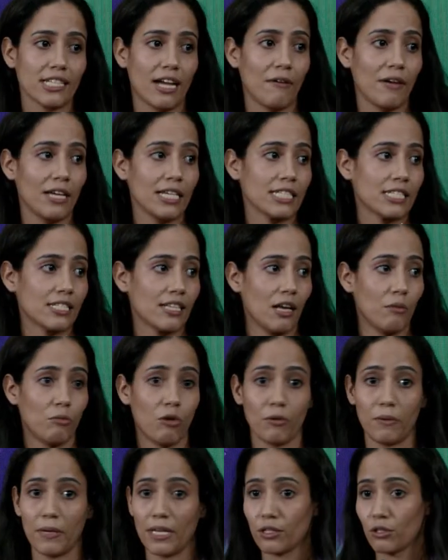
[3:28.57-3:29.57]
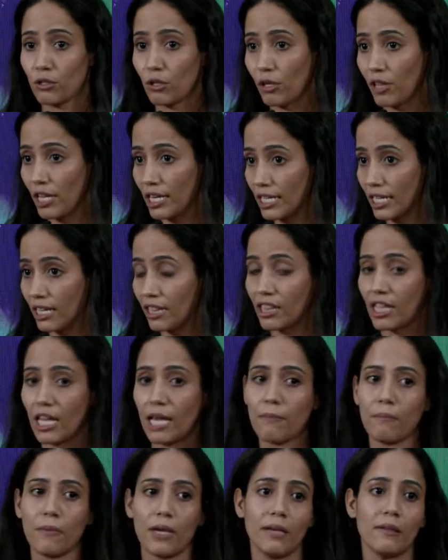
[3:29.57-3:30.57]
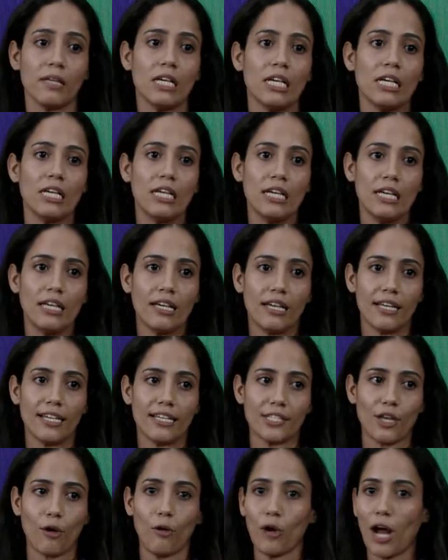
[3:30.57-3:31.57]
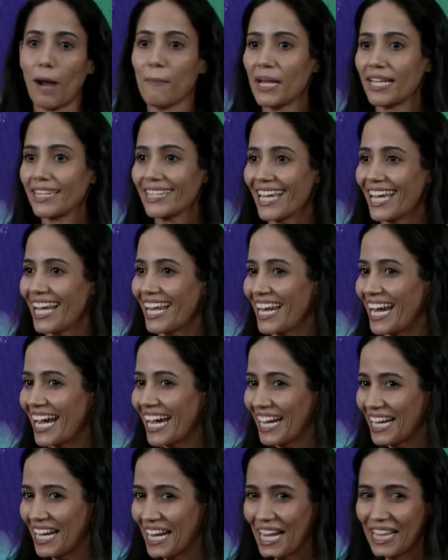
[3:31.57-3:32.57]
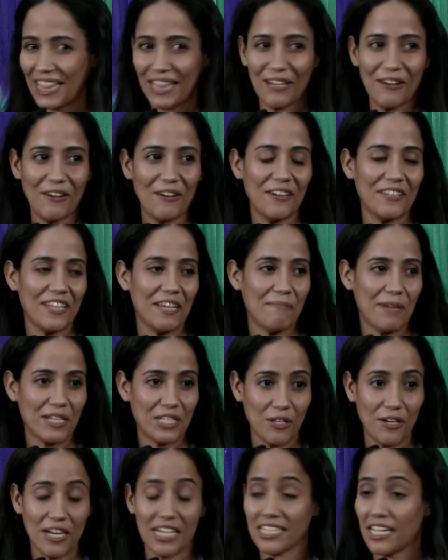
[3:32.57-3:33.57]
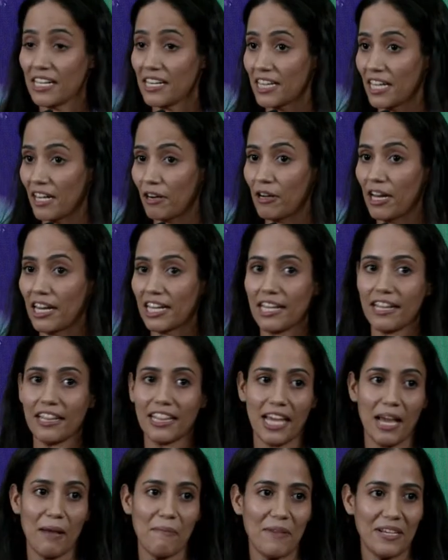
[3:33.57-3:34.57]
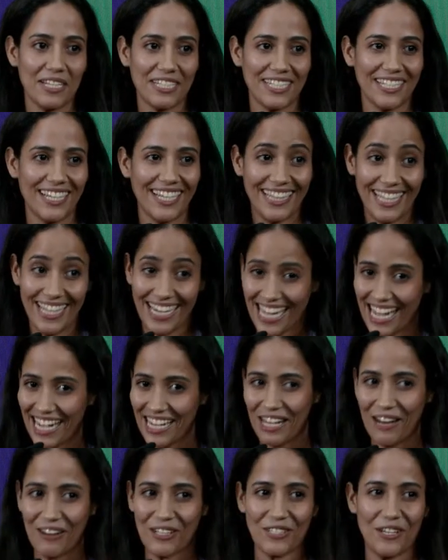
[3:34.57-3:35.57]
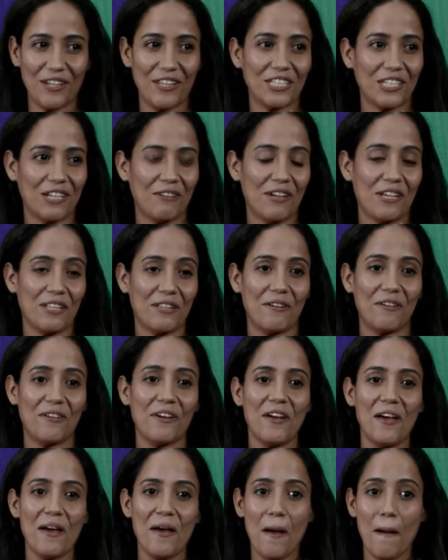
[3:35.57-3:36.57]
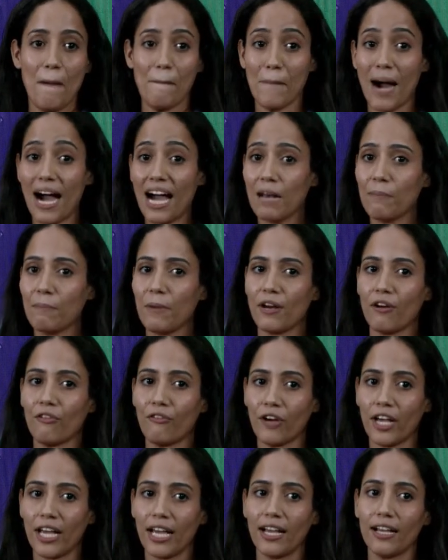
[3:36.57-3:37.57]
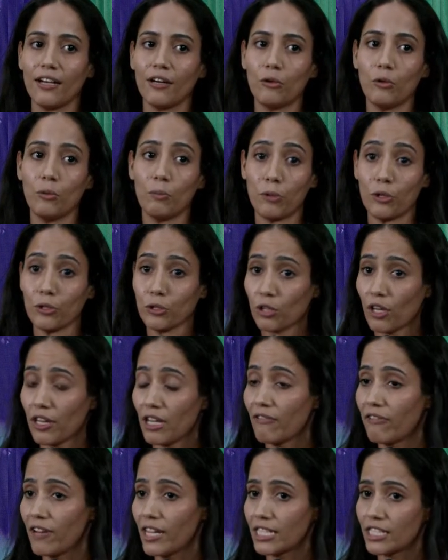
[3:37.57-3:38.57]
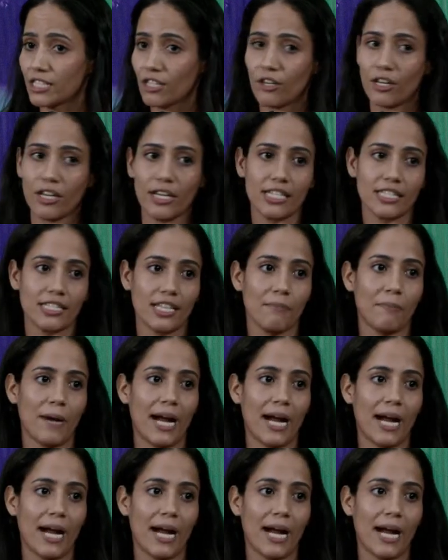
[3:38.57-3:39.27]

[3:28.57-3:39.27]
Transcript: economic cuts. And then the movement of the 15M arrived, and of course the people that started the 15M